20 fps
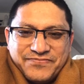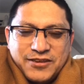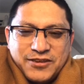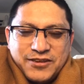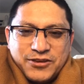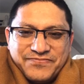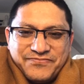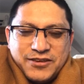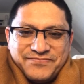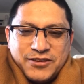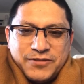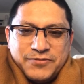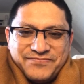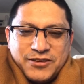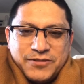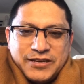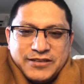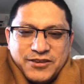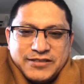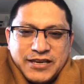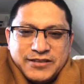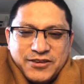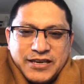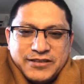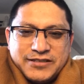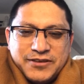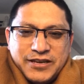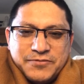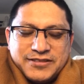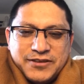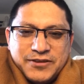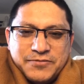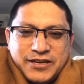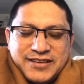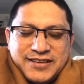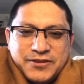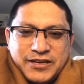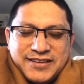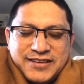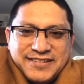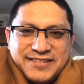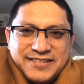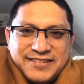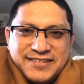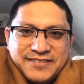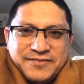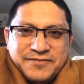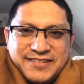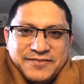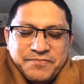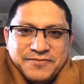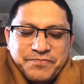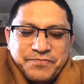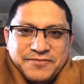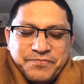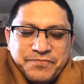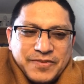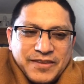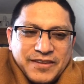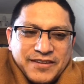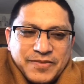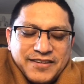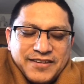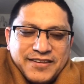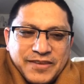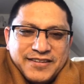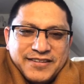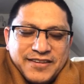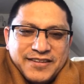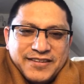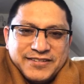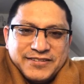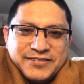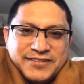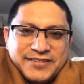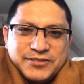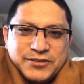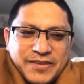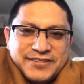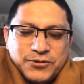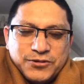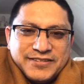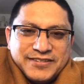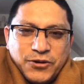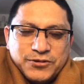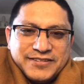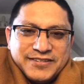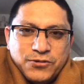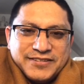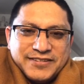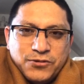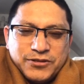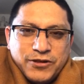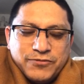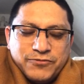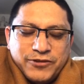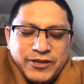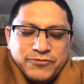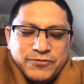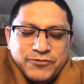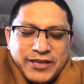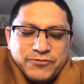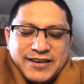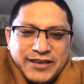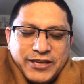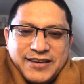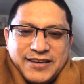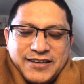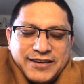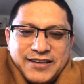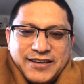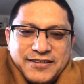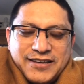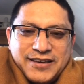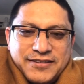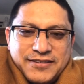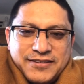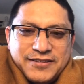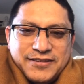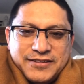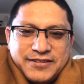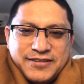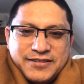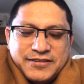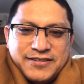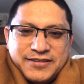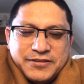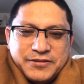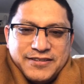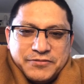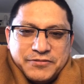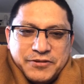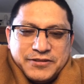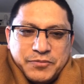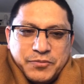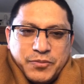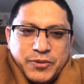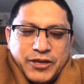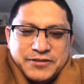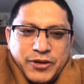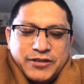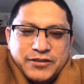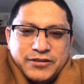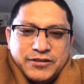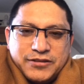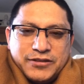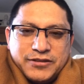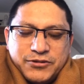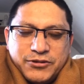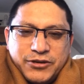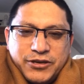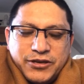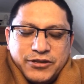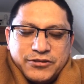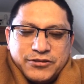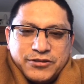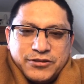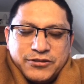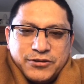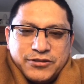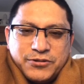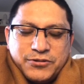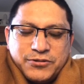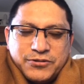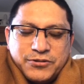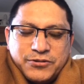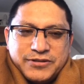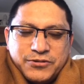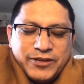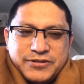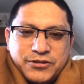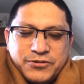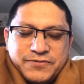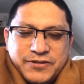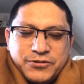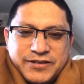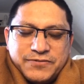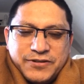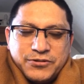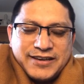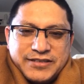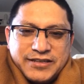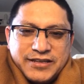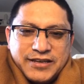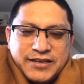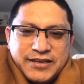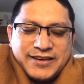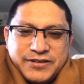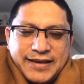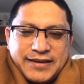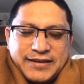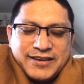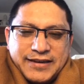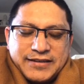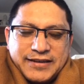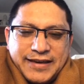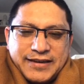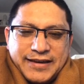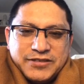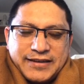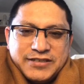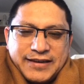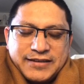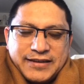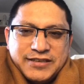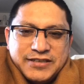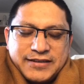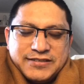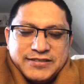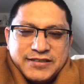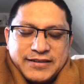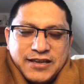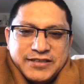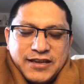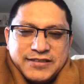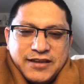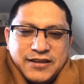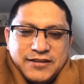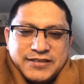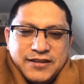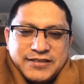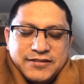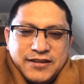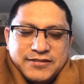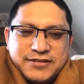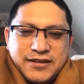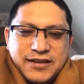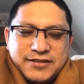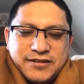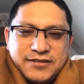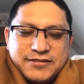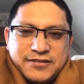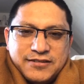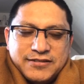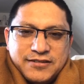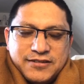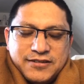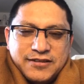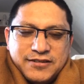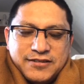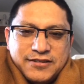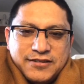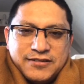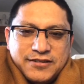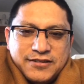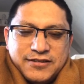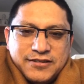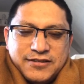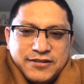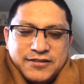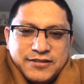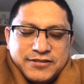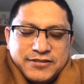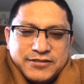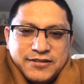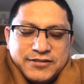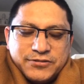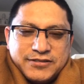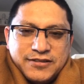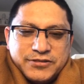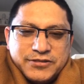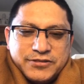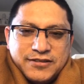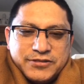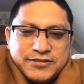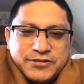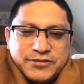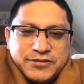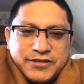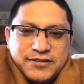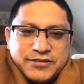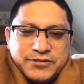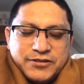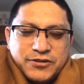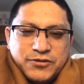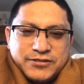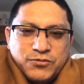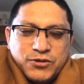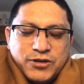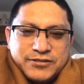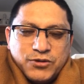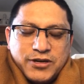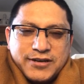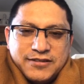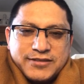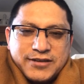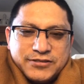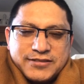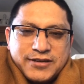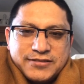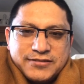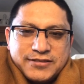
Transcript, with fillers: Good evening, David. Hmm? So, the whole one week we've been going through different uh, activities and uh, also different works.